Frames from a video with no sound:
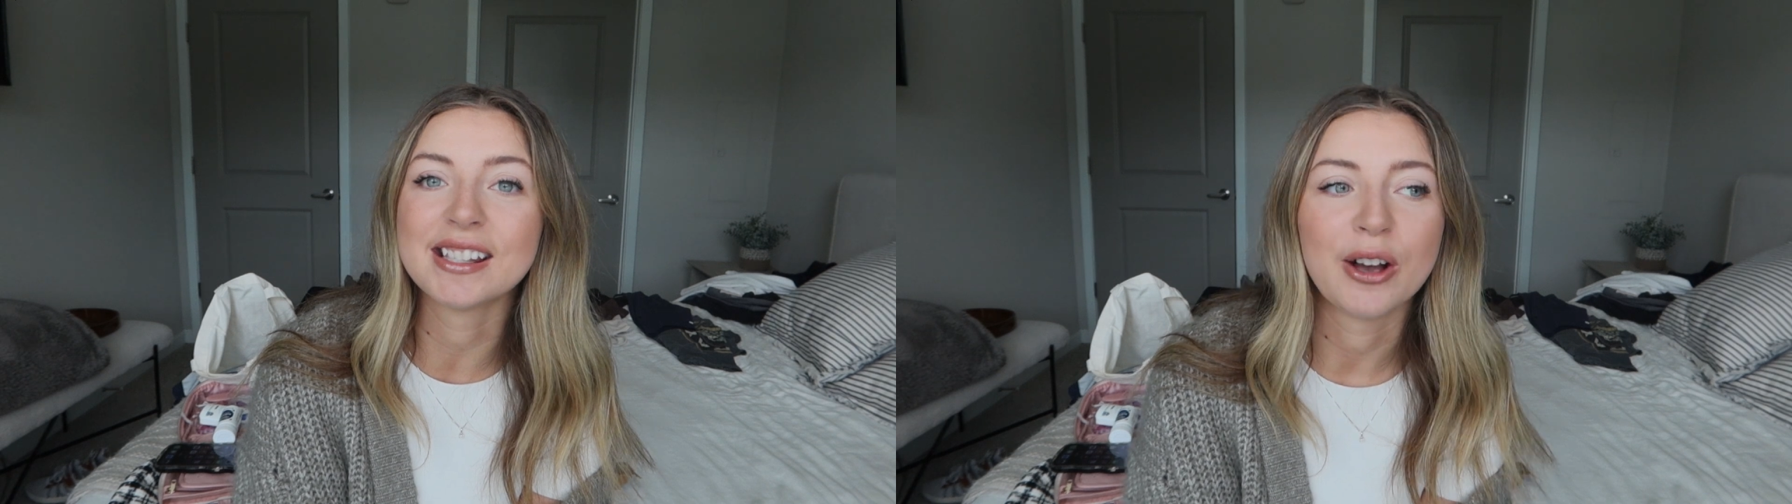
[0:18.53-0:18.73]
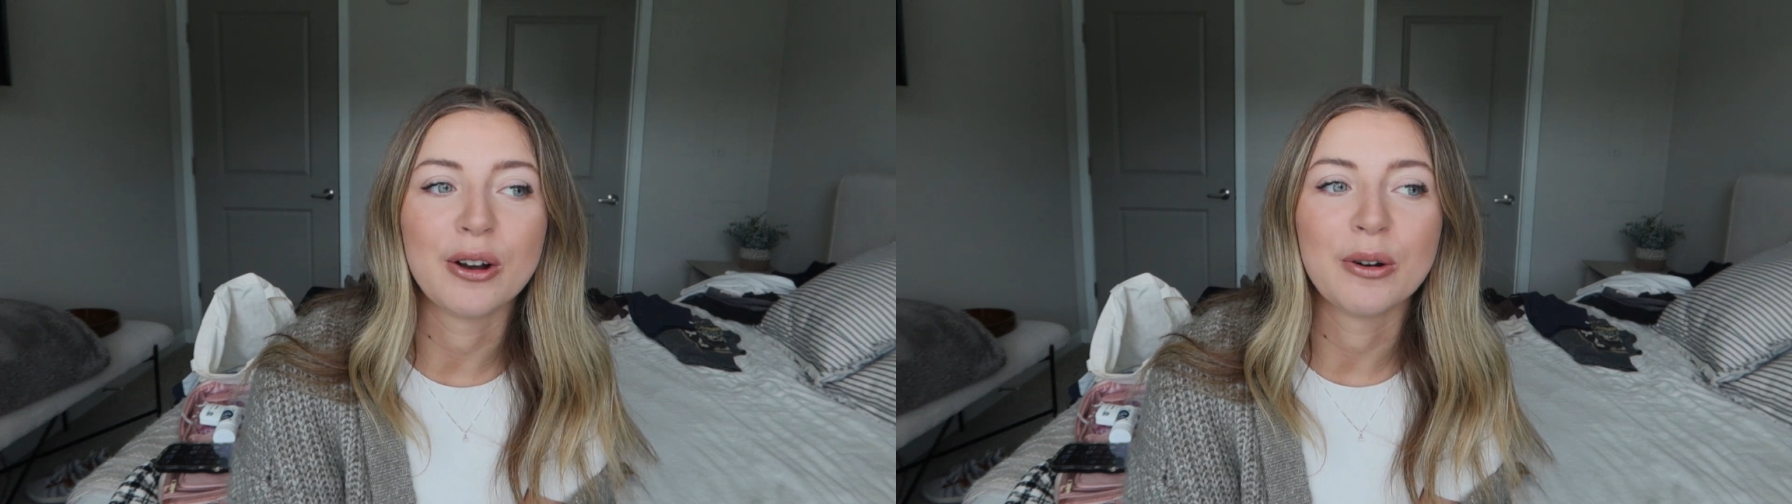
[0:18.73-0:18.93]

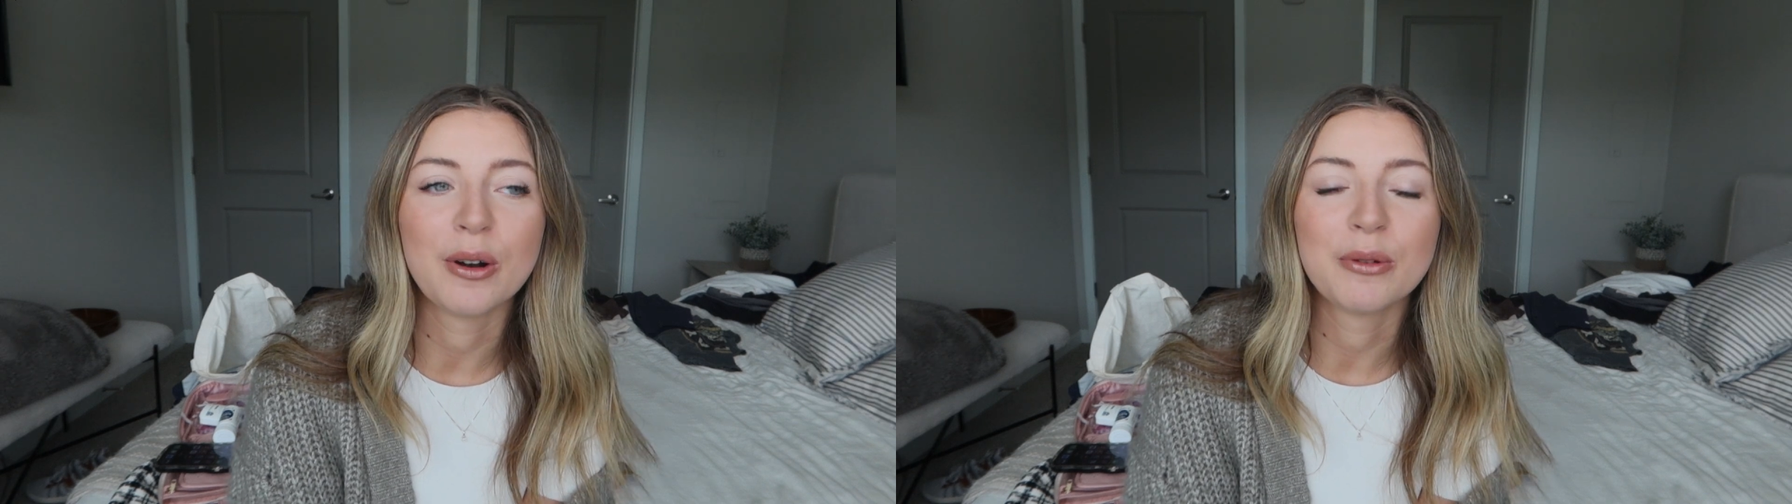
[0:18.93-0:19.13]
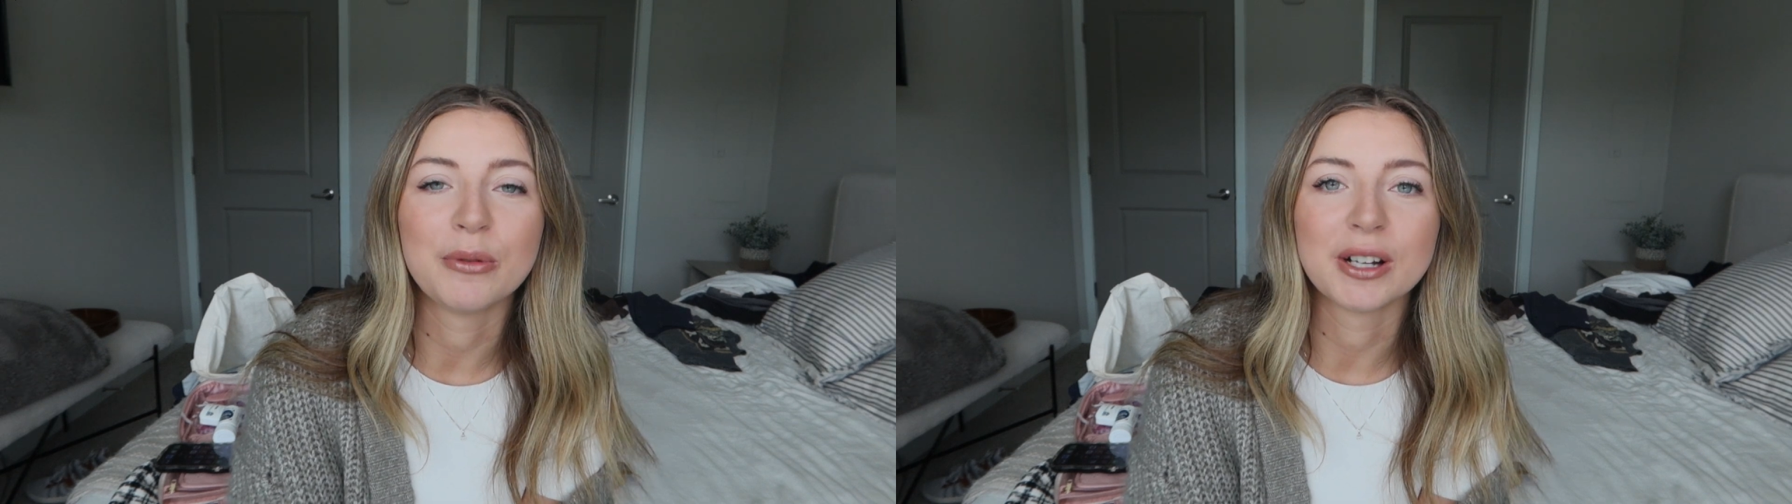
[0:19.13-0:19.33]

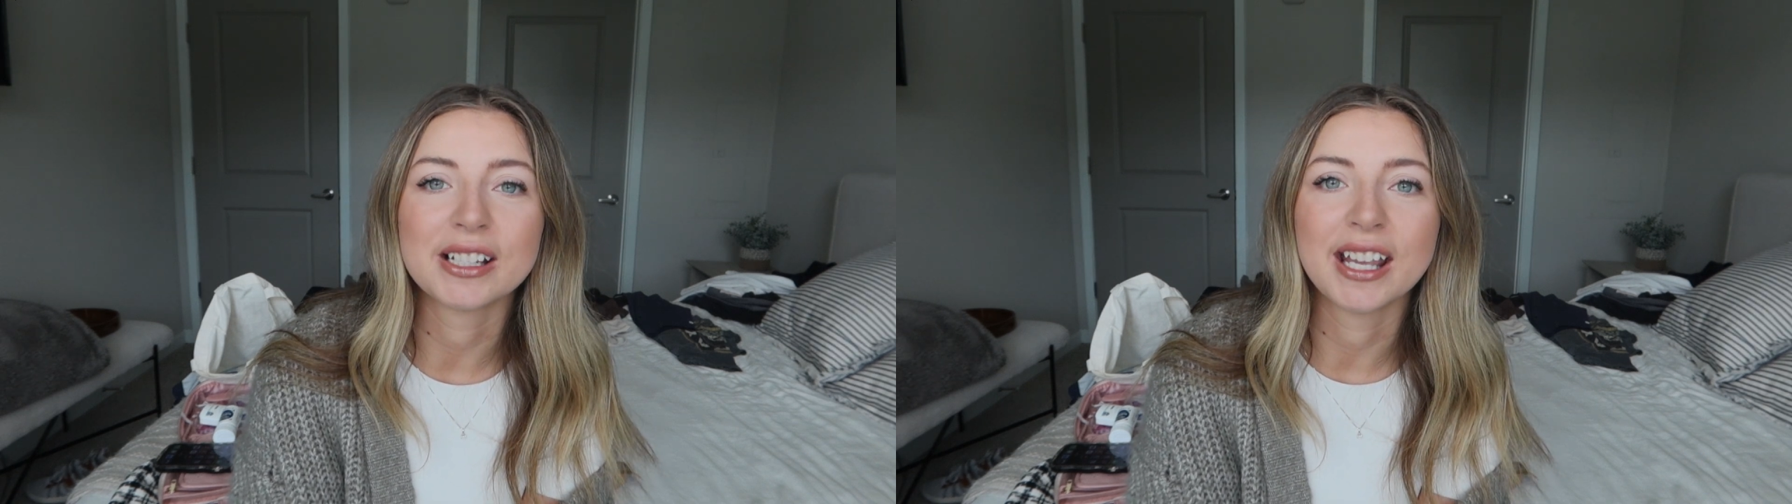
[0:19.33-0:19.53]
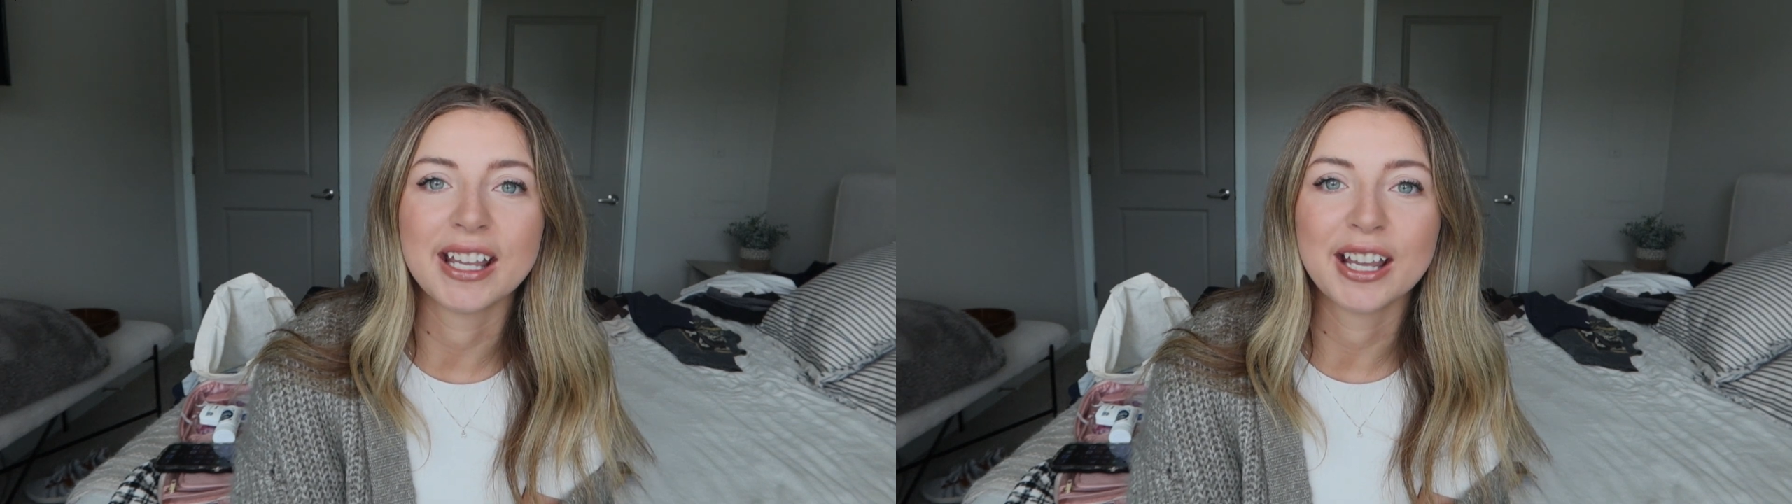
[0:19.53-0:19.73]
So we're
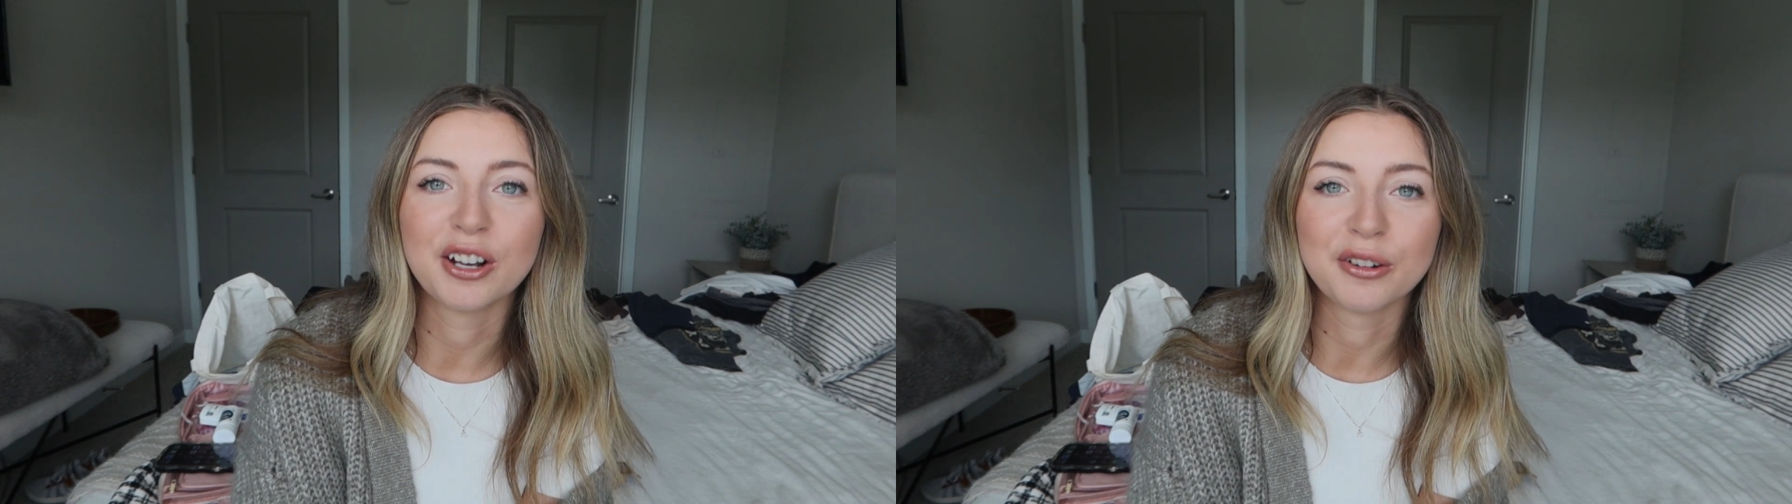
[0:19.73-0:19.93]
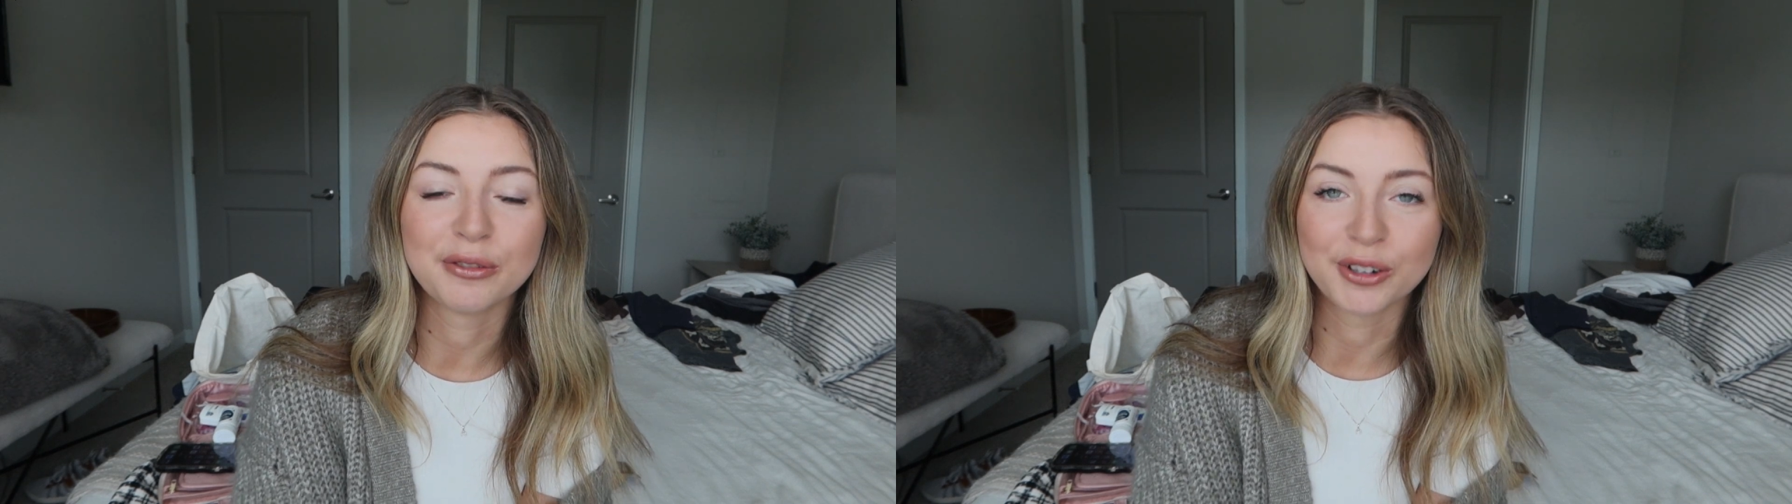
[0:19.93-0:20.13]
taking our